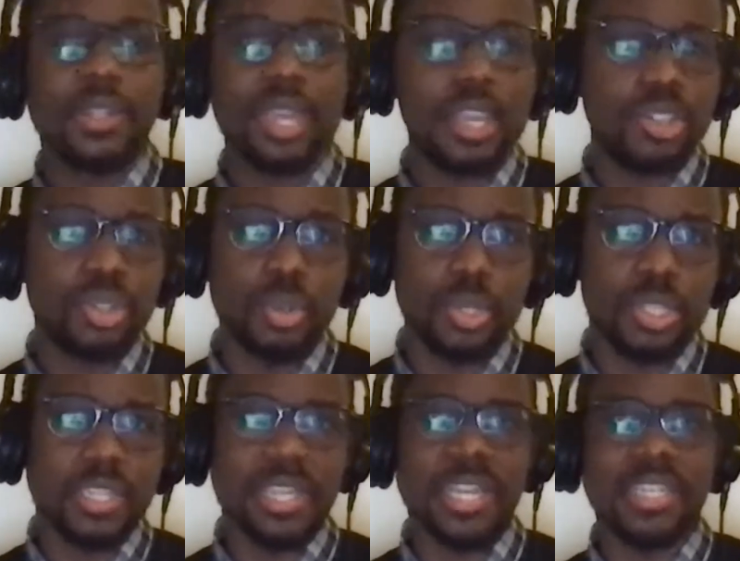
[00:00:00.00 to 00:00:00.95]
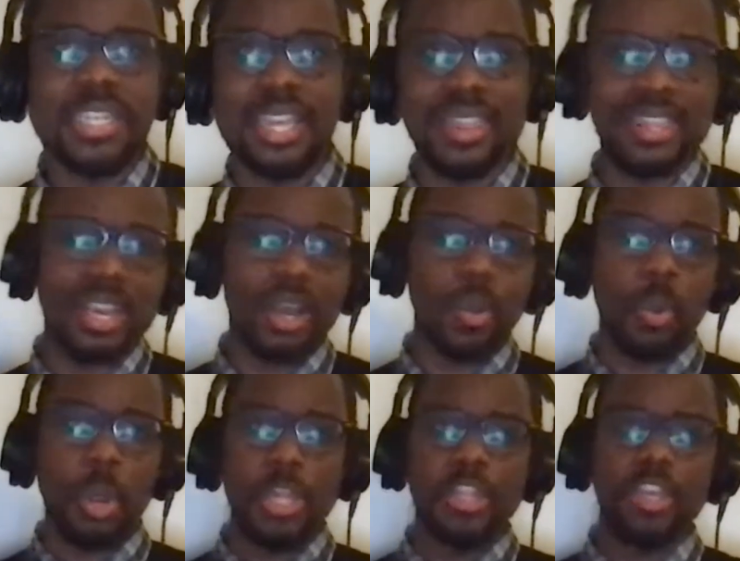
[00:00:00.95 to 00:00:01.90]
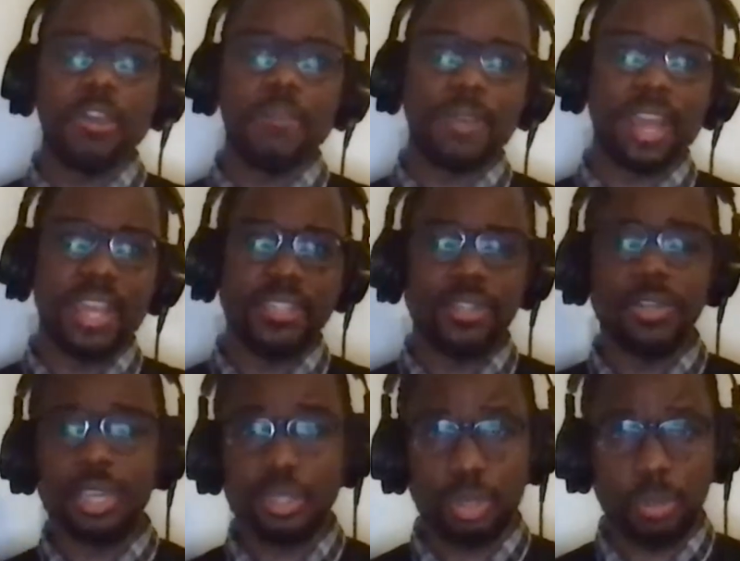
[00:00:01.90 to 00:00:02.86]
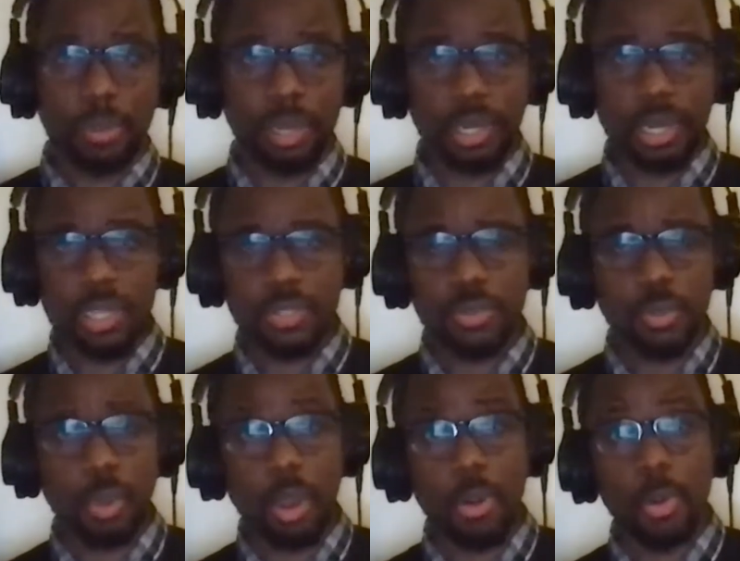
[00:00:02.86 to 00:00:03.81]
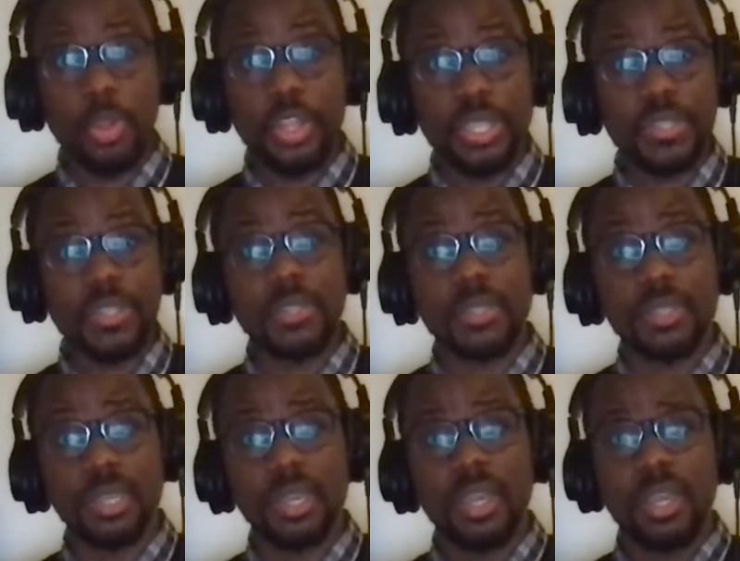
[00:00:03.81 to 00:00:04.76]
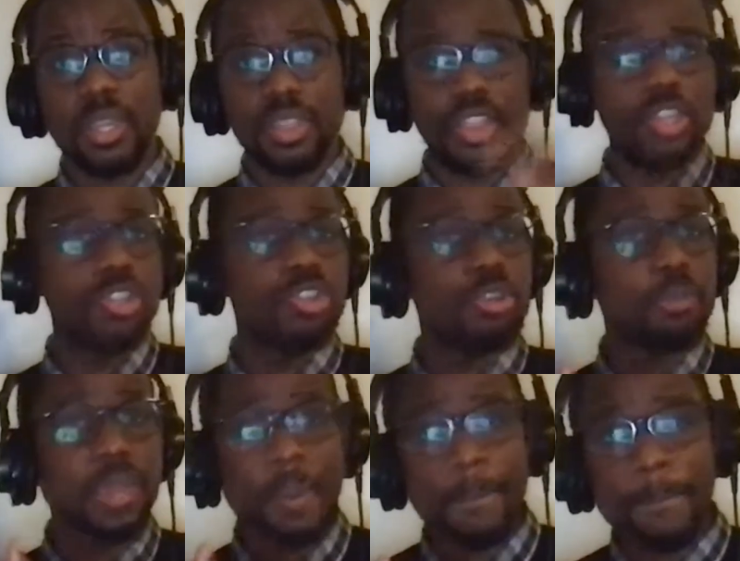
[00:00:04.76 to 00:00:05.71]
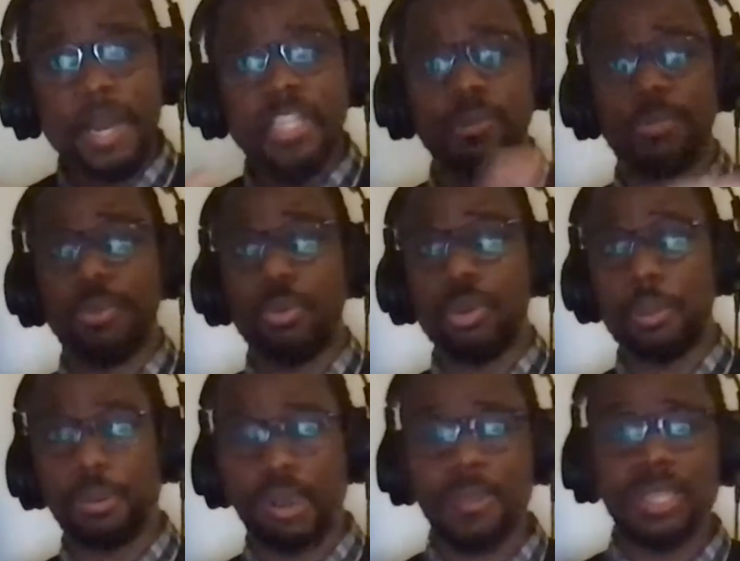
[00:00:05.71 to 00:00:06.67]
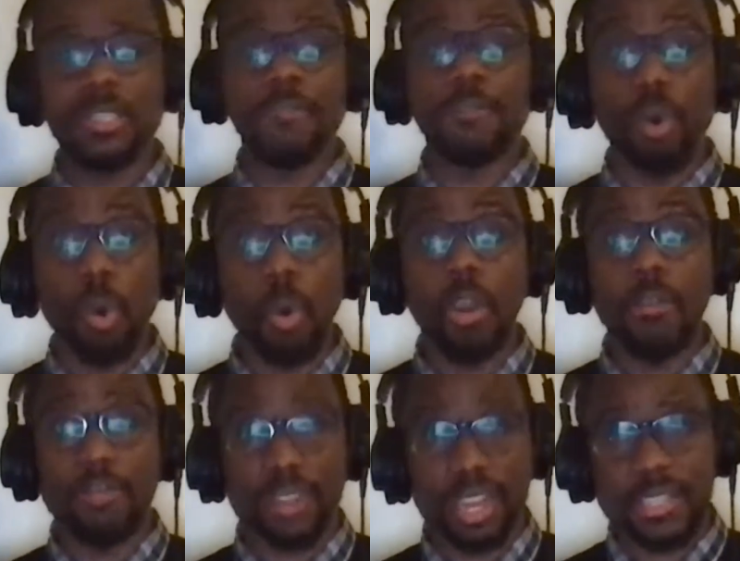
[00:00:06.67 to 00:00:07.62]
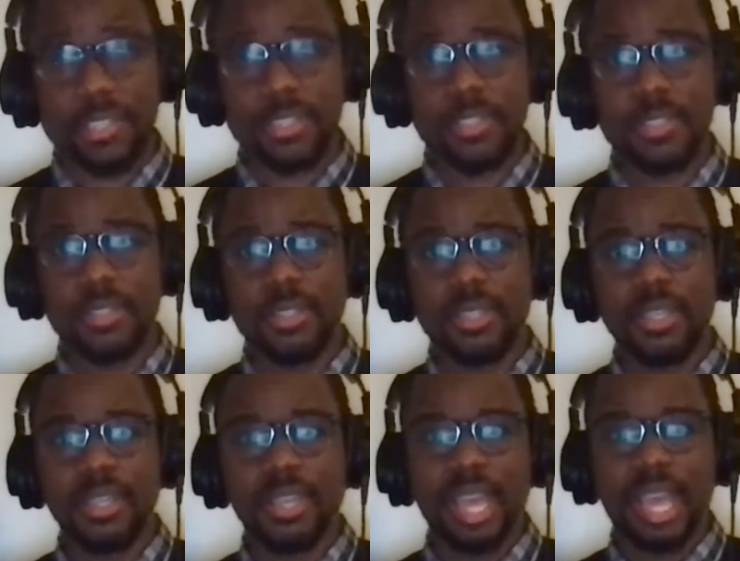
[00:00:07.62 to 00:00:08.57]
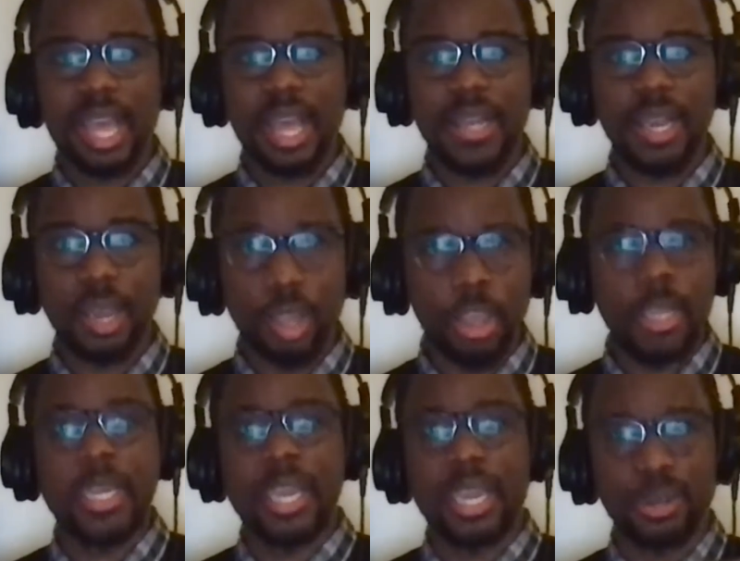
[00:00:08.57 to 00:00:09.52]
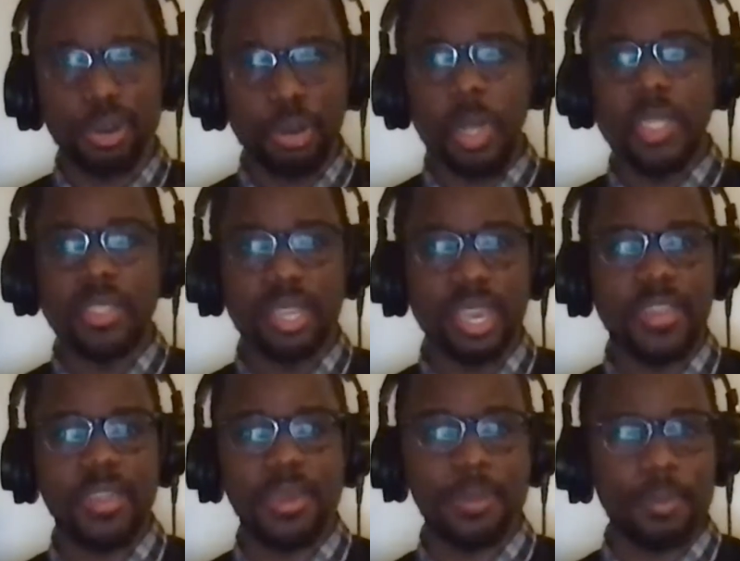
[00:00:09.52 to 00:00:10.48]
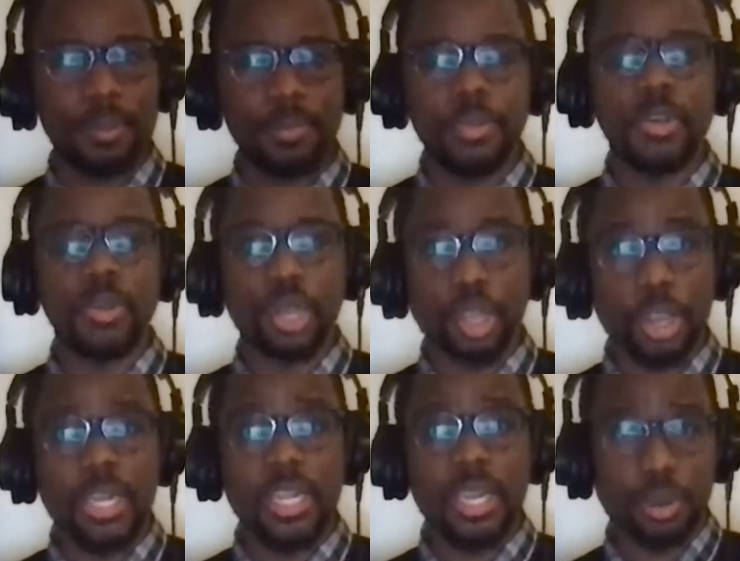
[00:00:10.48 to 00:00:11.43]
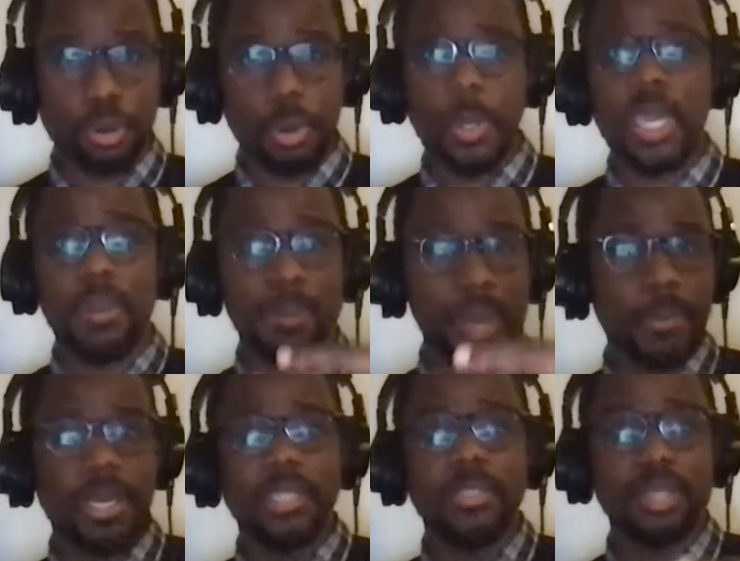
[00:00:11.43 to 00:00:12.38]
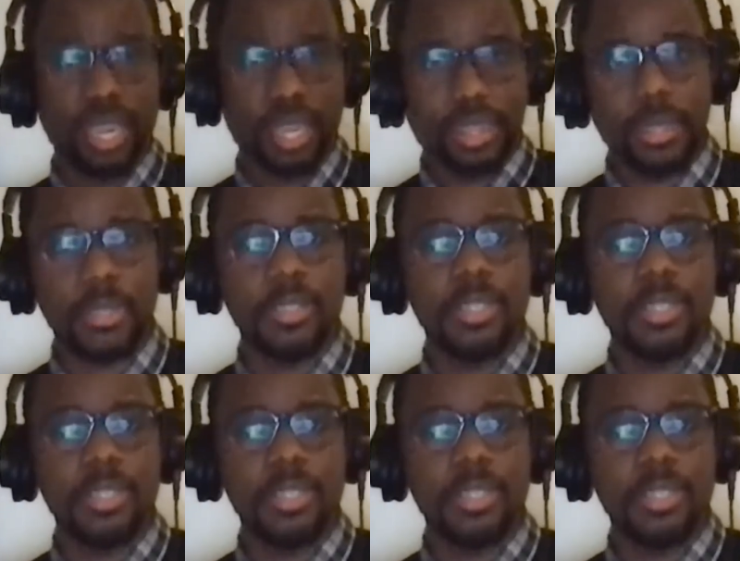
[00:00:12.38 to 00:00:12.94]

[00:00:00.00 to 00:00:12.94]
issues does Andile think are worthy of like turning into a podcast tomorrow. This yeah. is this should be a much broader premise of all of us learning and growing together, you know, learning and growing in public together.